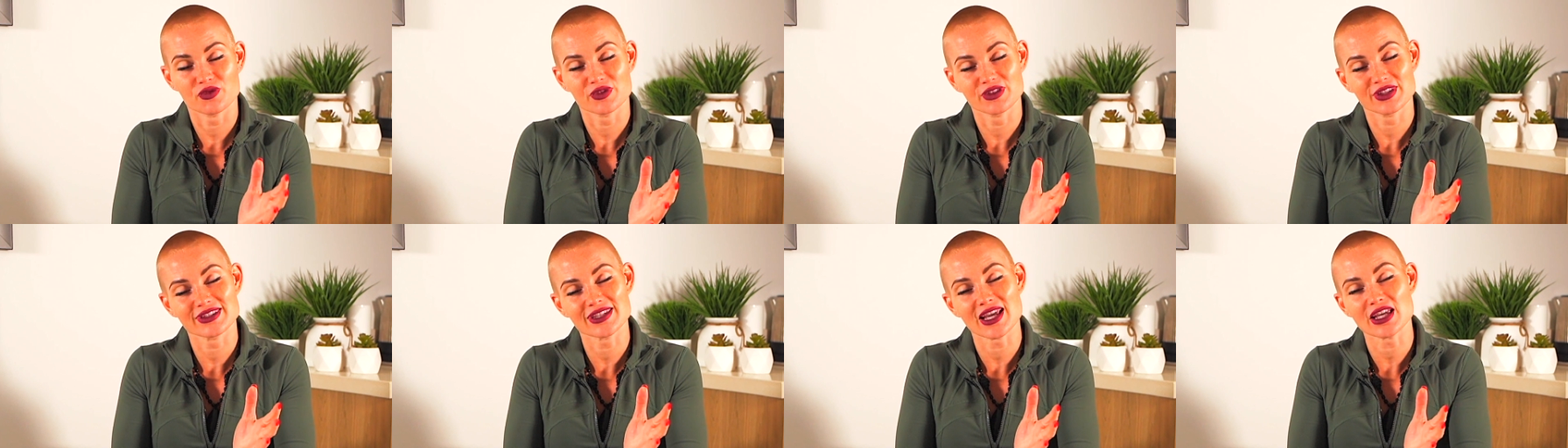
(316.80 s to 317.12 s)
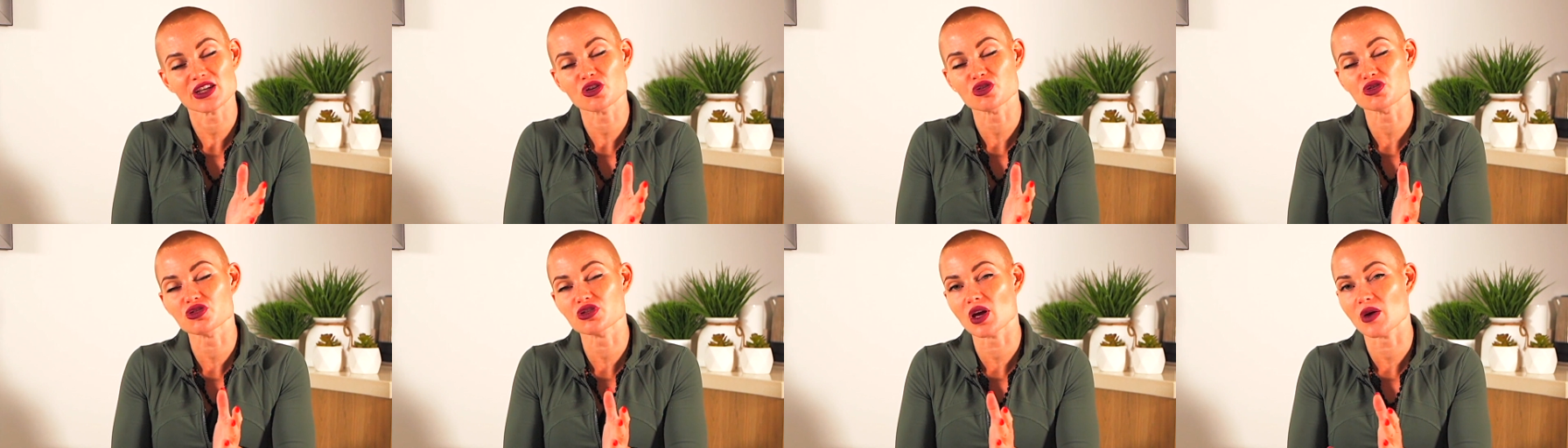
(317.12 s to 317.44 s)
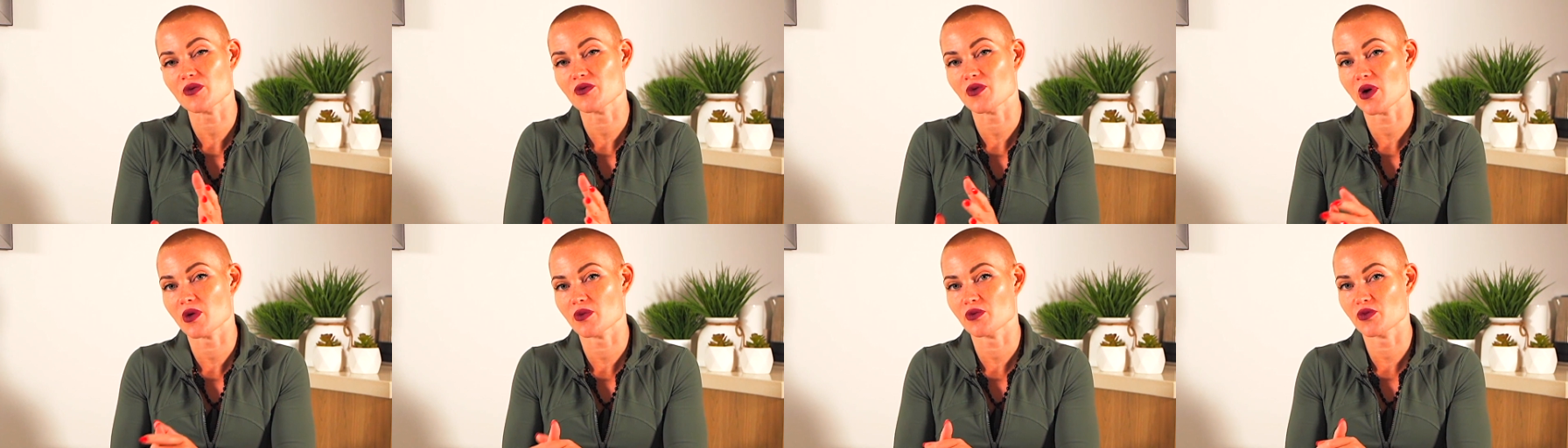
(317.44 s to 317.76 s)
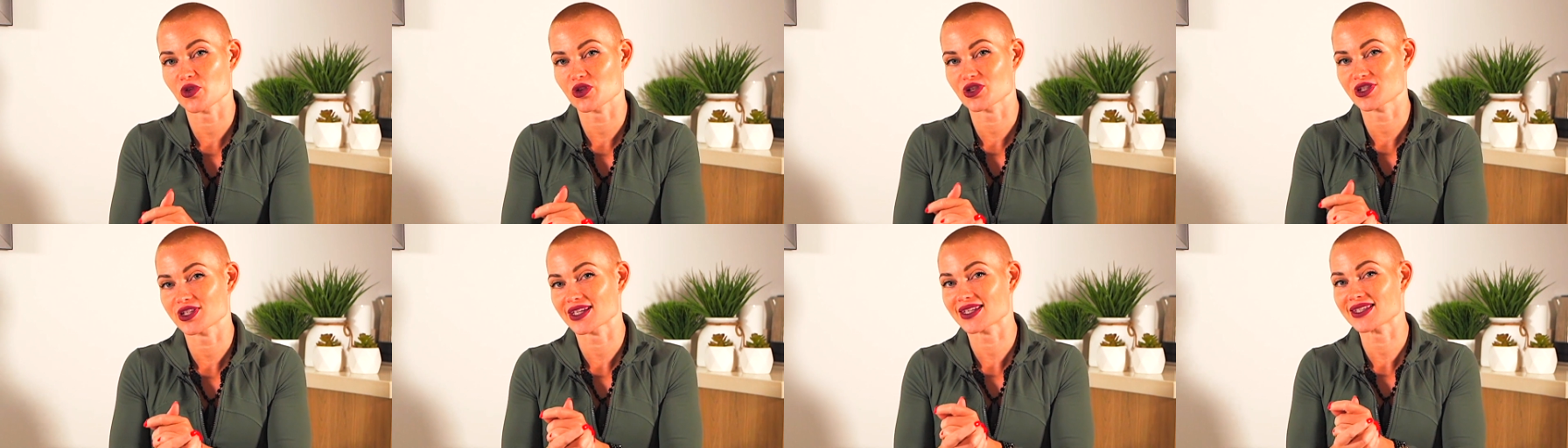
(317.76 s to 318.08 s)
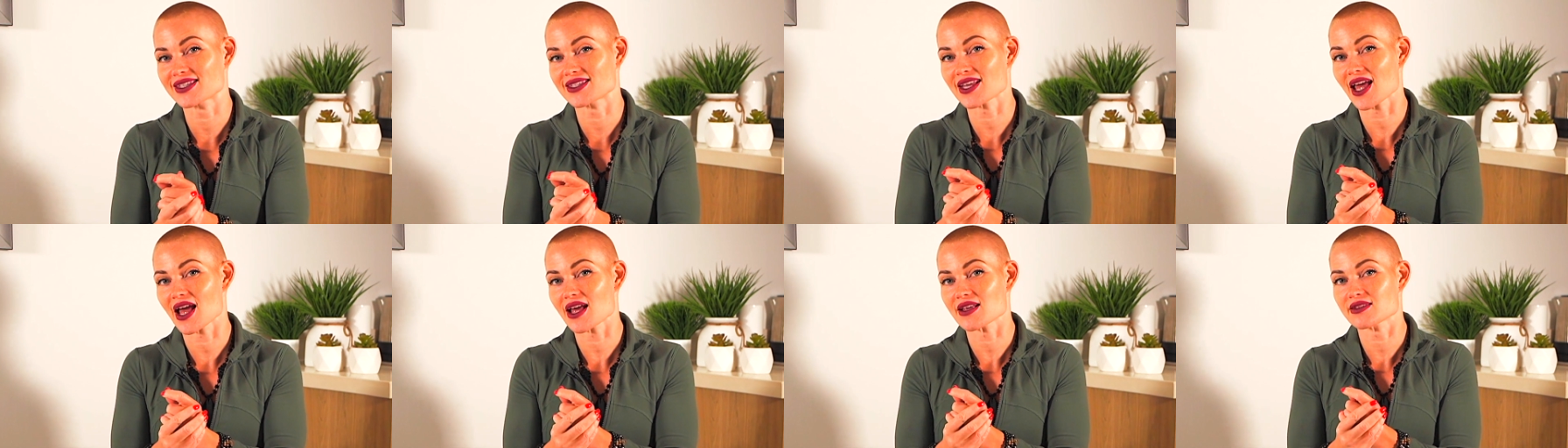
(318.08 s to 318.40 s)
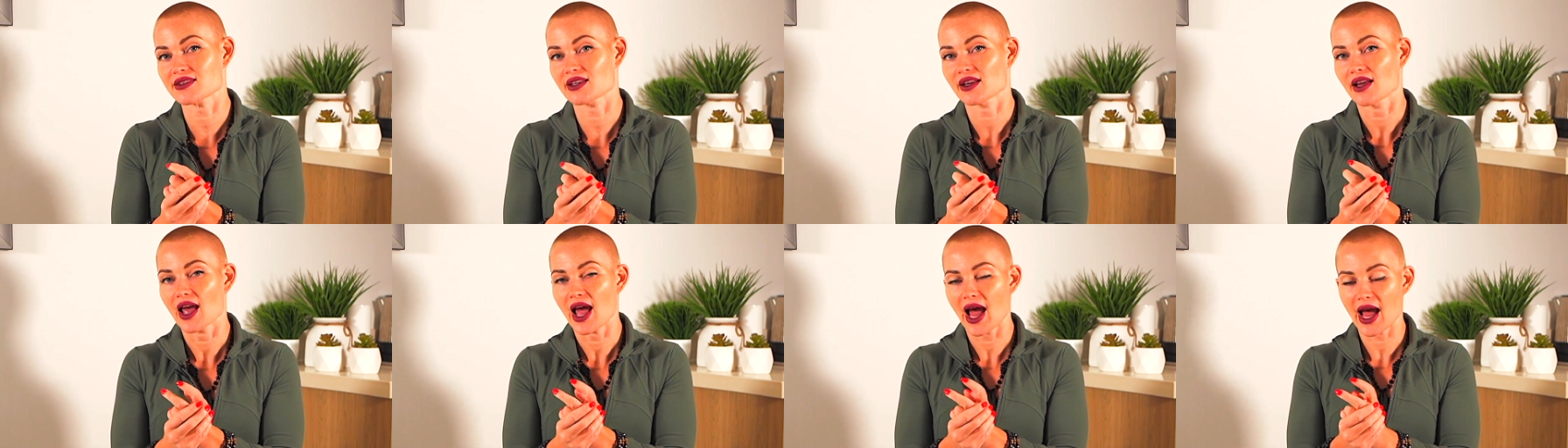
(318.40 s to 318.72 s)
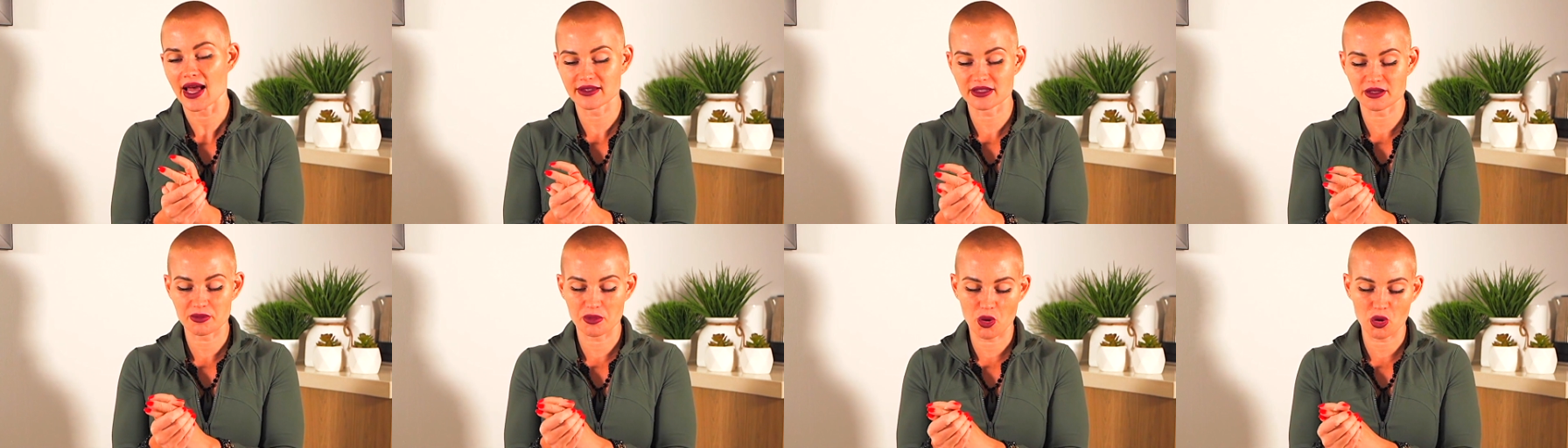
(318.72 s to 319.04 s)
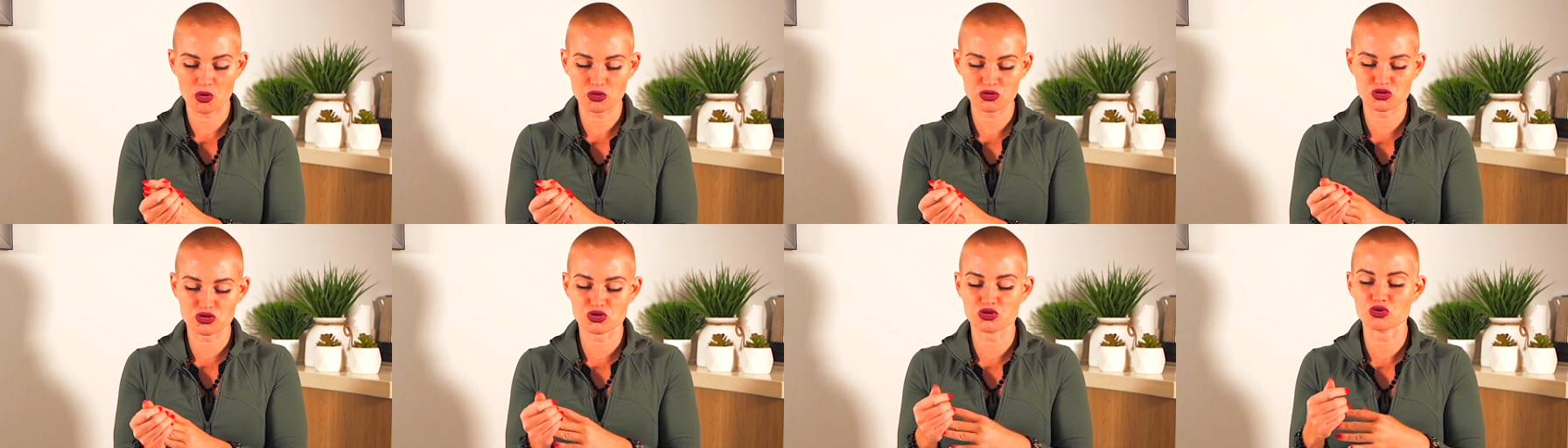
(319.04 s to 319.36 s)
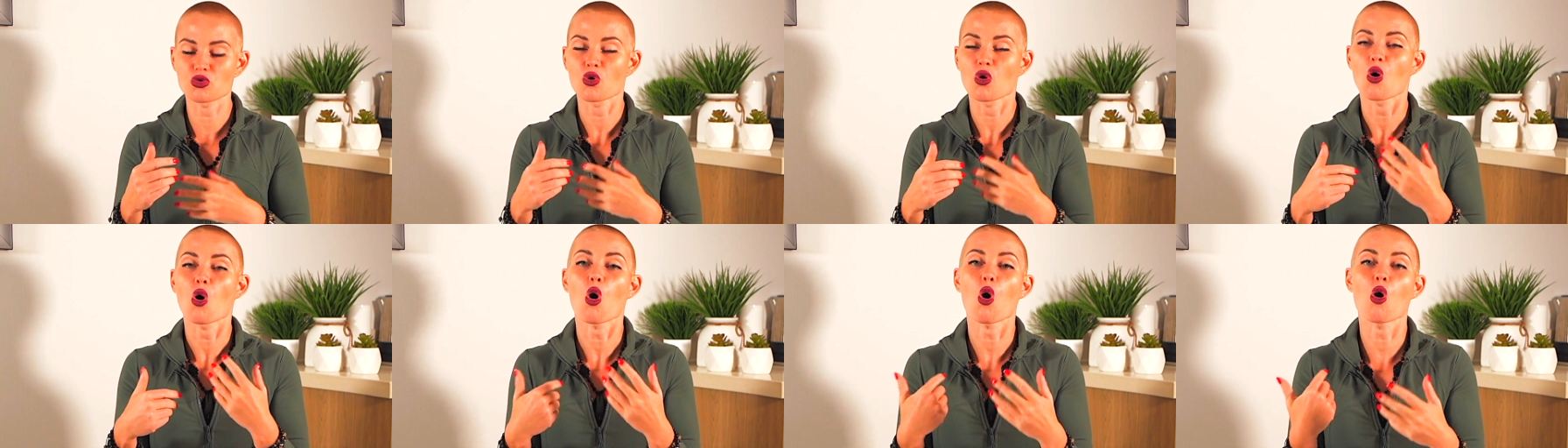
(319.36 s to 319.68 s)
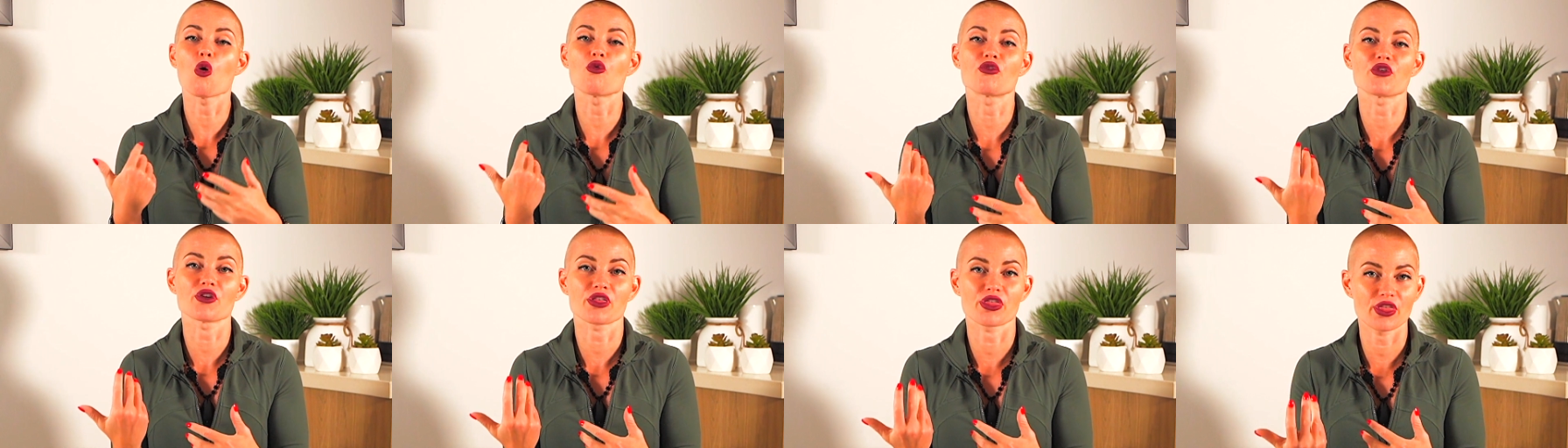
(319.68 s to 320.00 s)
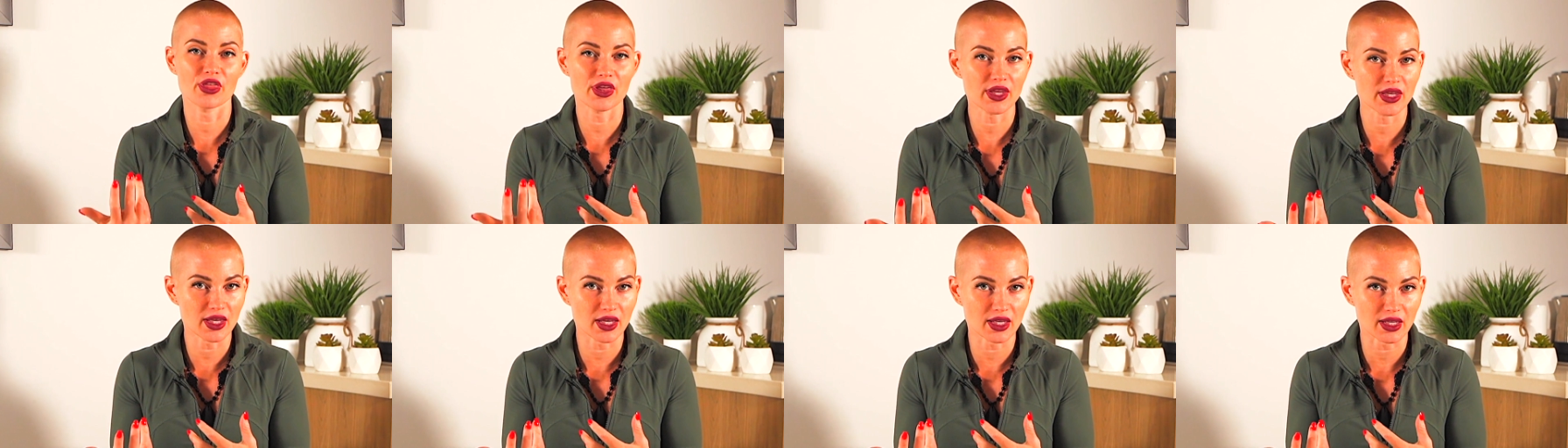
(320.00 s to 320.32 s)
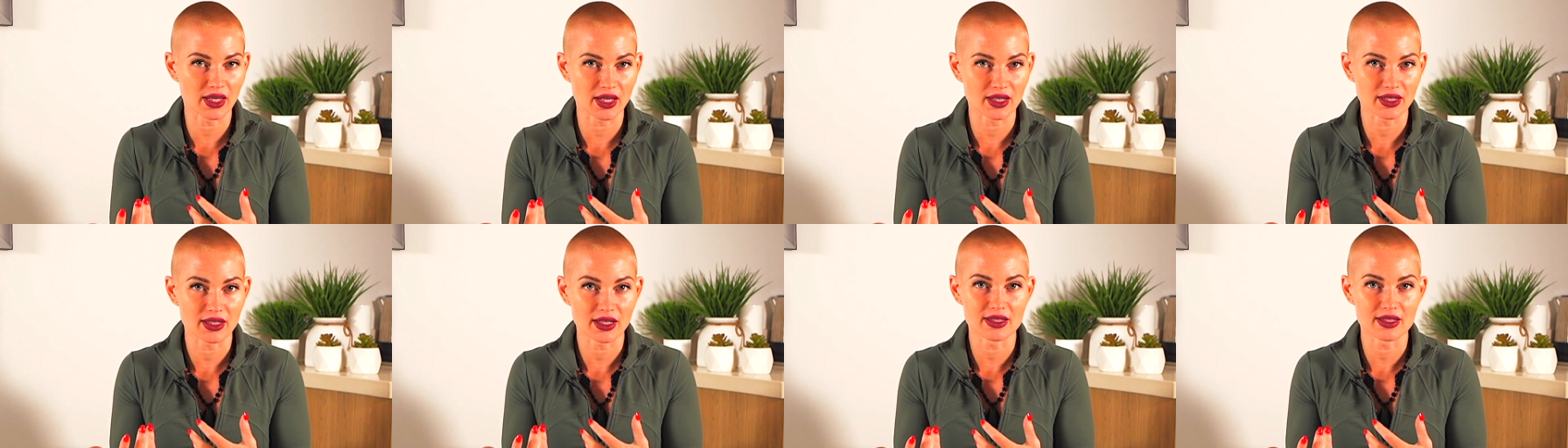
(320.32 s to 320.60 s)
set yourself up for success as opposed to overthinking it.